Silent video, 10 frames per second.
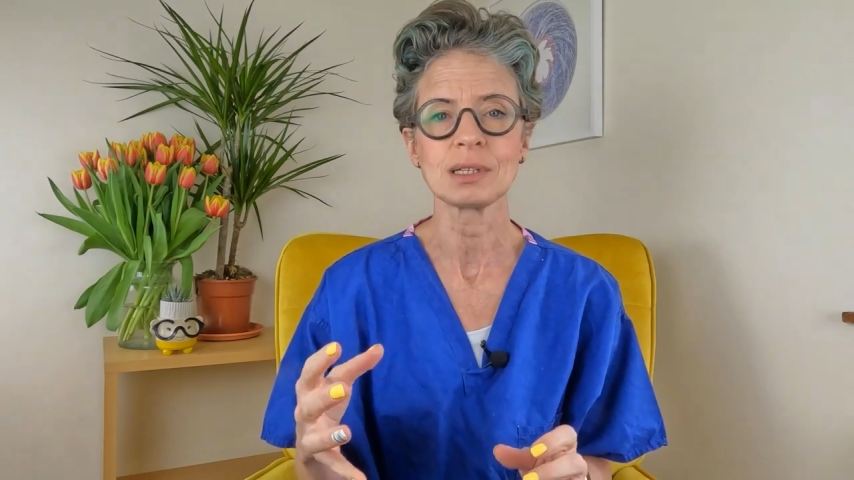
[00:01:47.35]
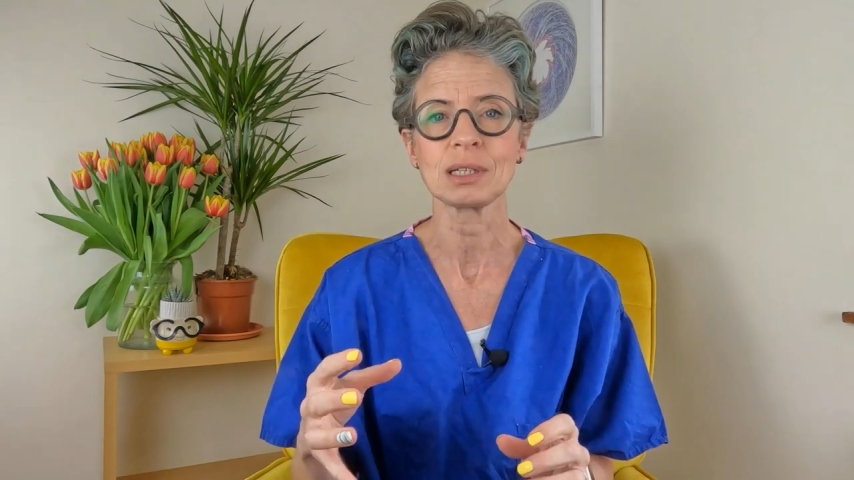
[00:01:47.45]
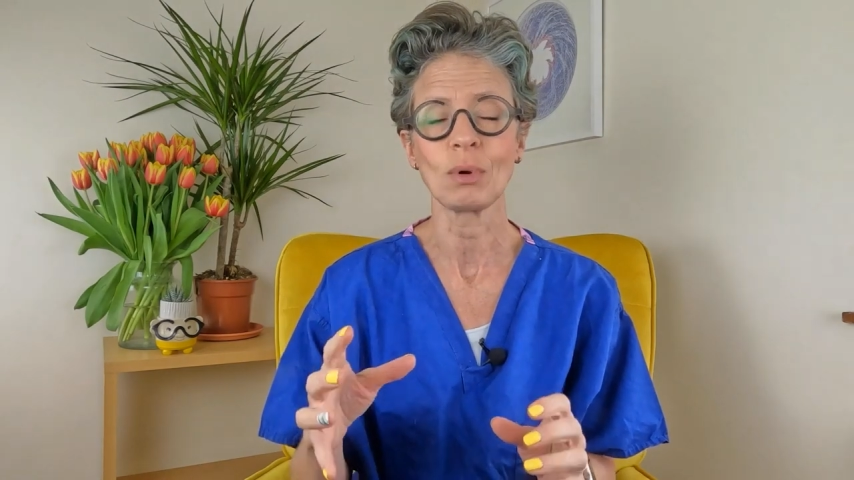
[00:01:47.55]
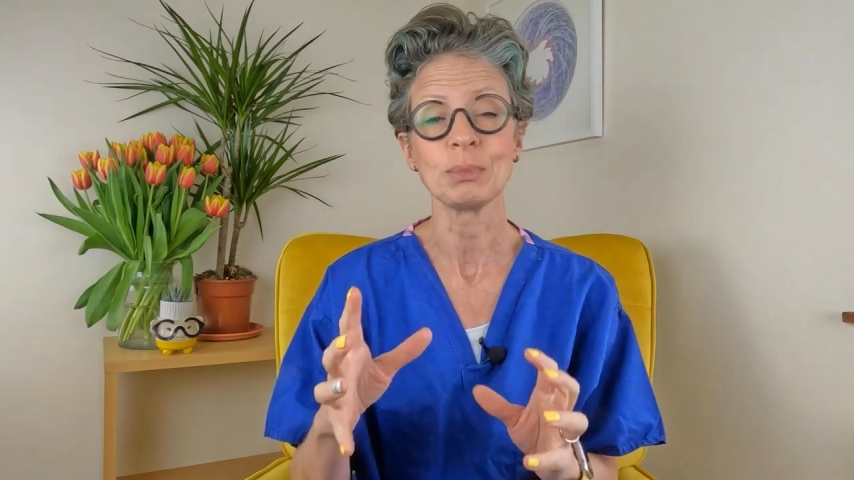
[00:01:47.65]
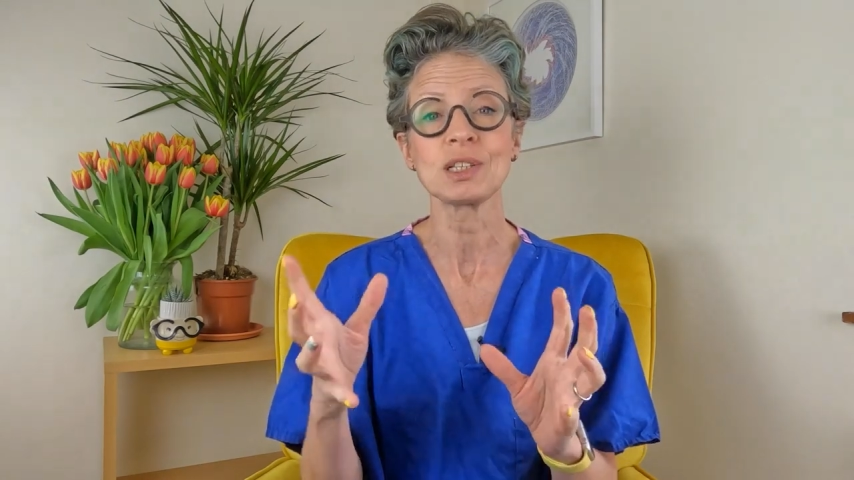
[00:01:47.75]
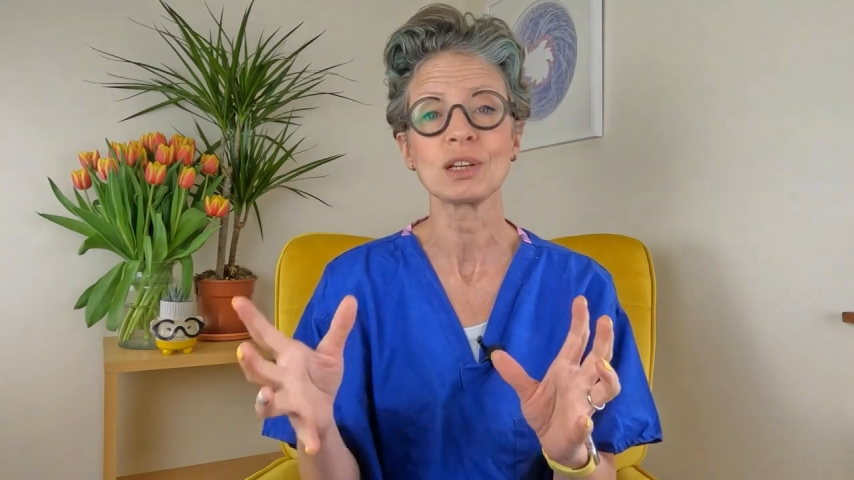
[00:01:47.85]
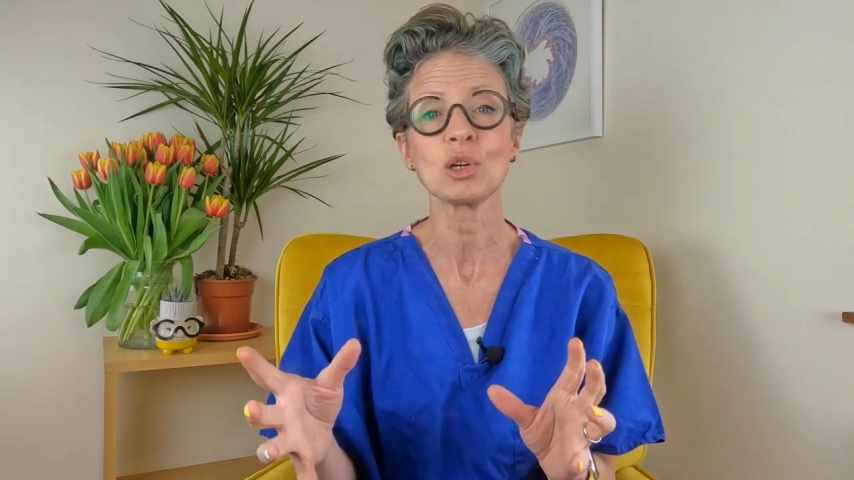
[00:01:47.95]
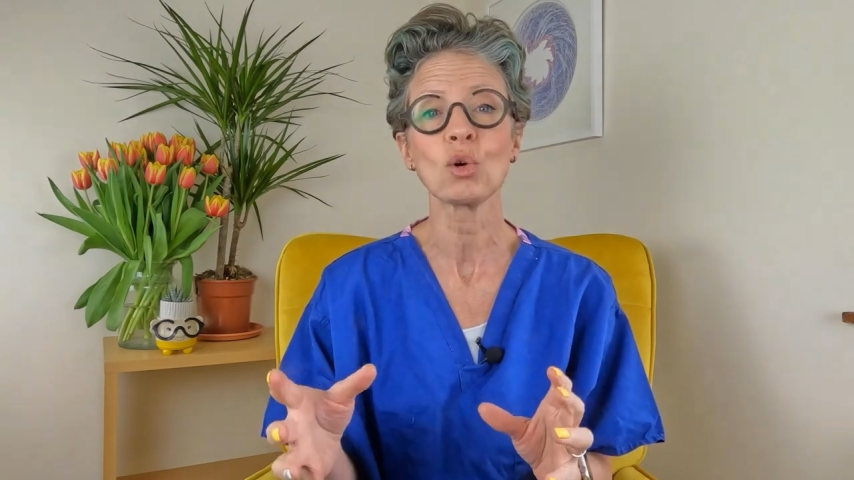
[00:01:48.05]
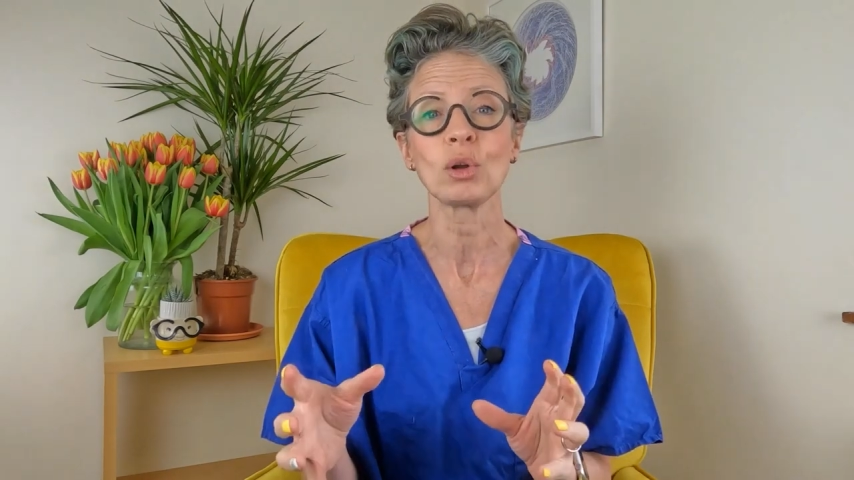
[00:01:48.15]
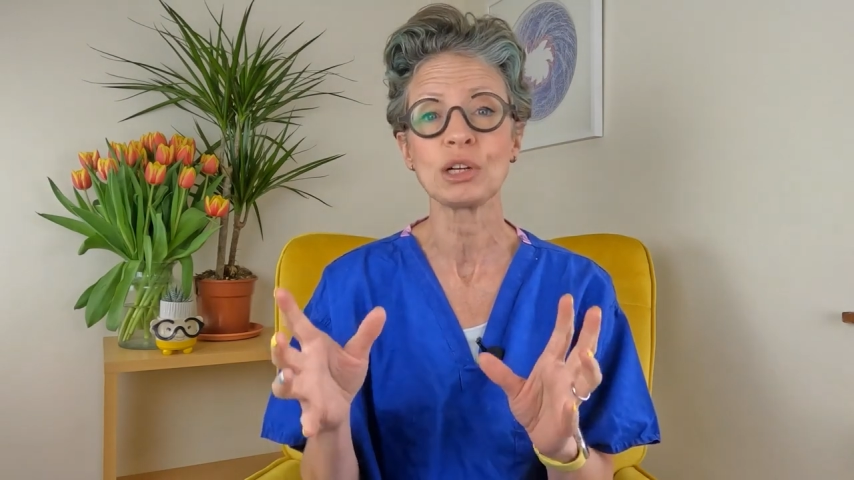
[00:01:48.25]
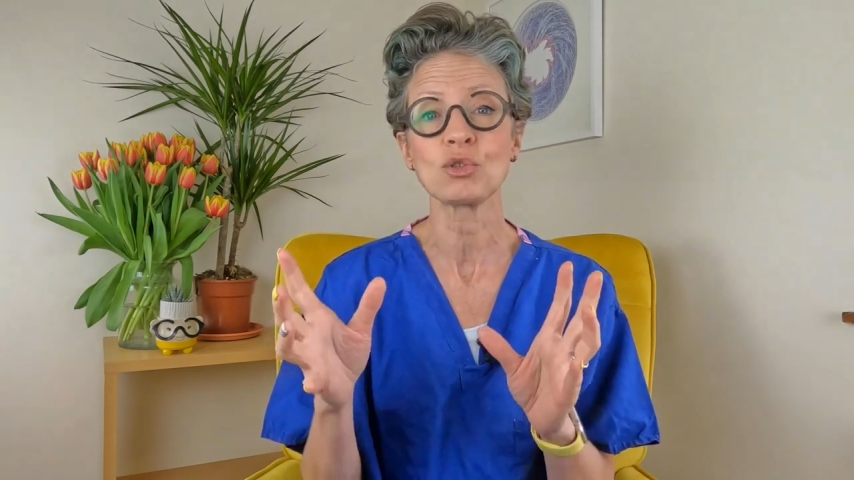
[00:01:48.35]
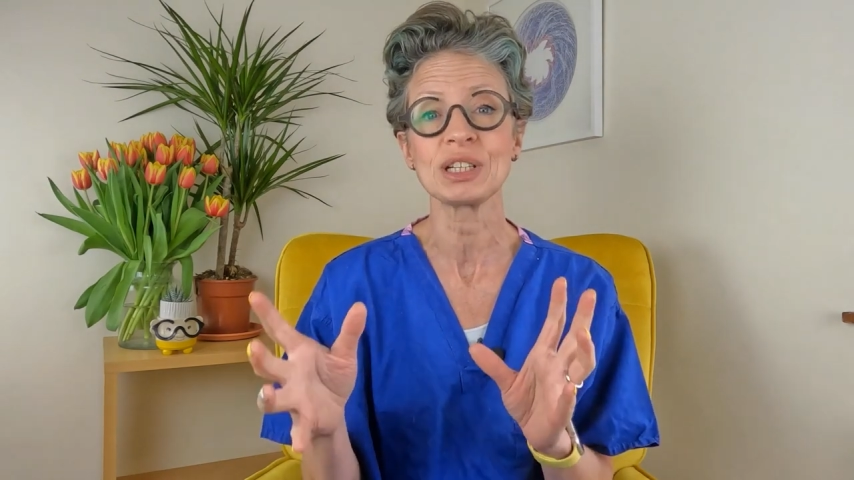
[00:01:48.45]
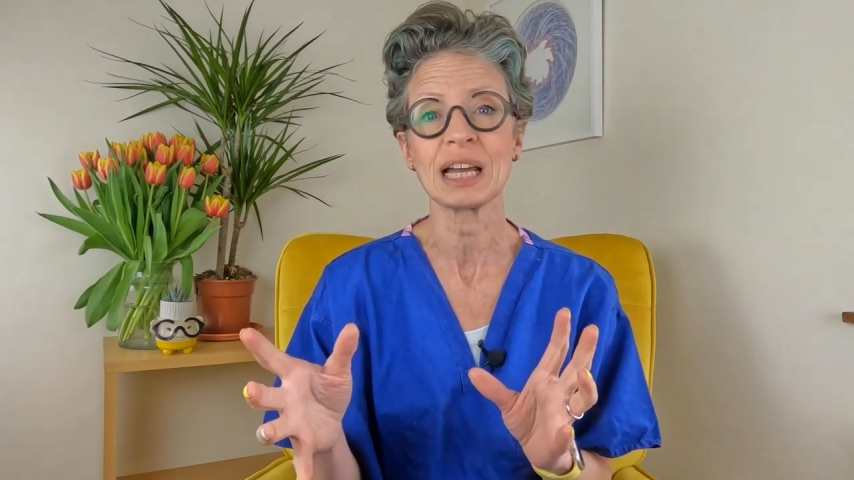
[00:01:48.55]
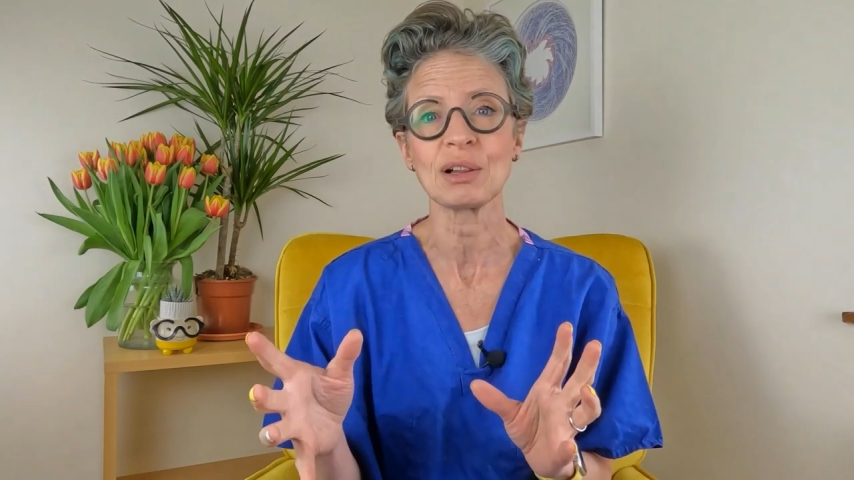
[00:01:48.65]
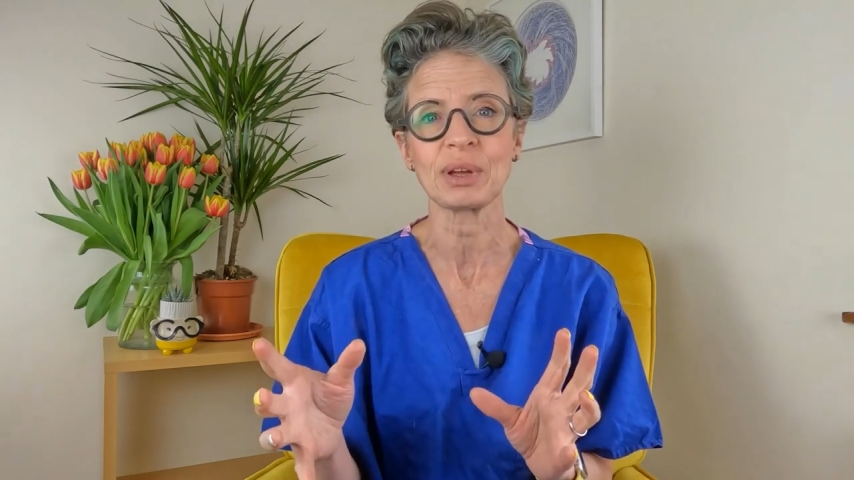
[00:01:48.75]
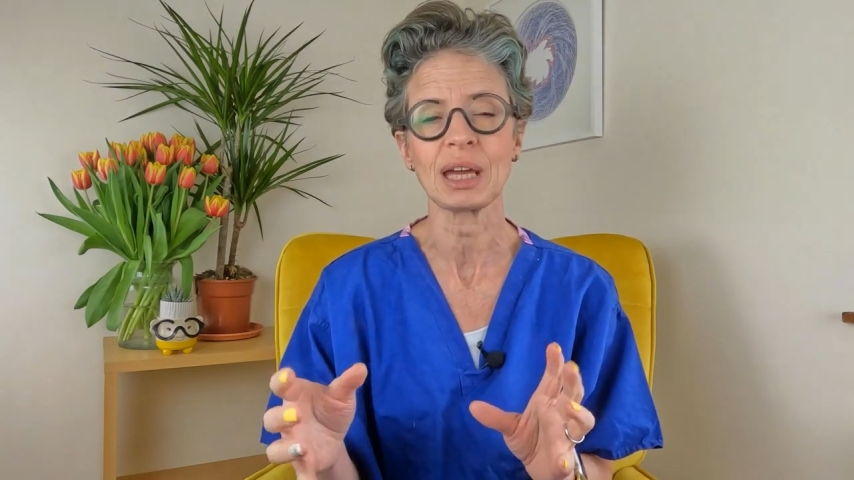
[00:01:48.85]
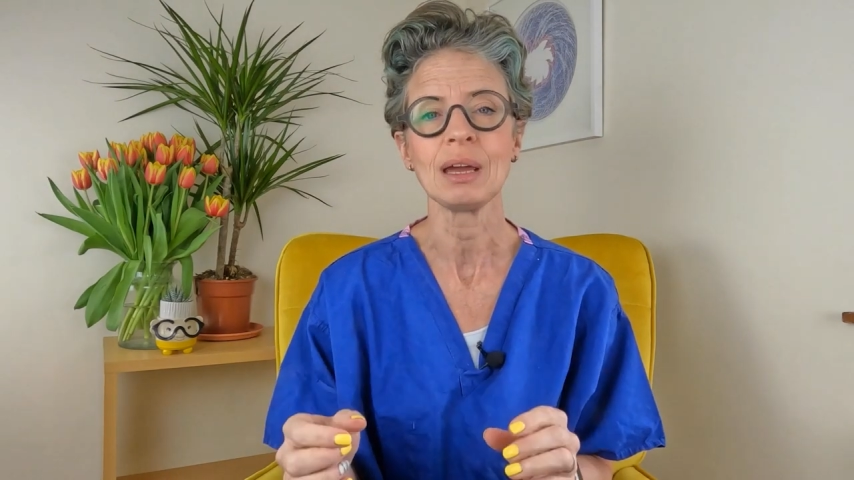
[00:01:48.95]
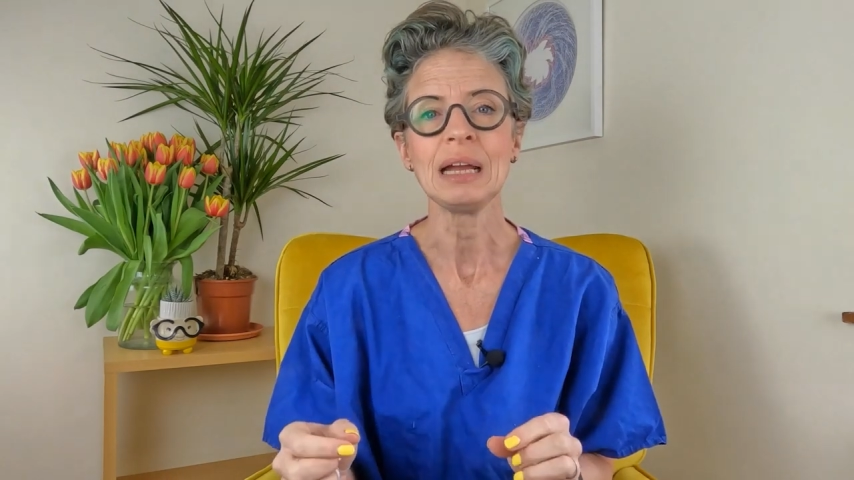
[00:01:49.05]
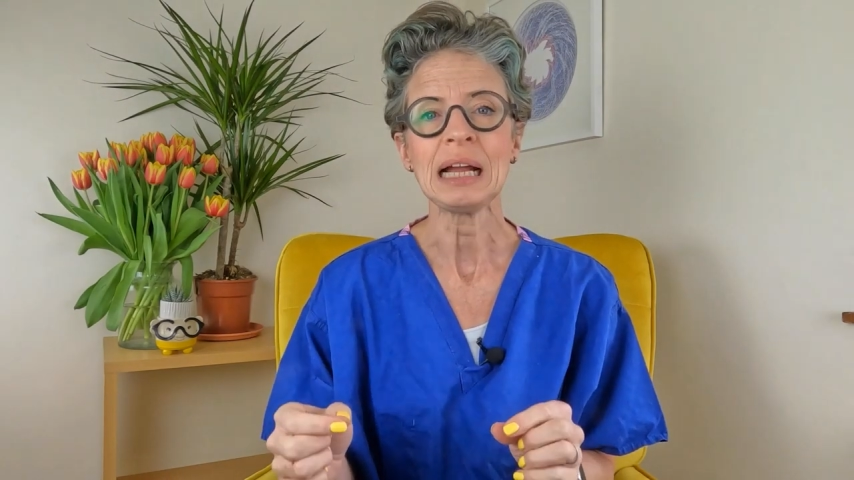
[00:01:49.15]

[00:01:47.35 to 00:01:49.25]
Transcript: so I'm just going to call it Trodelvy,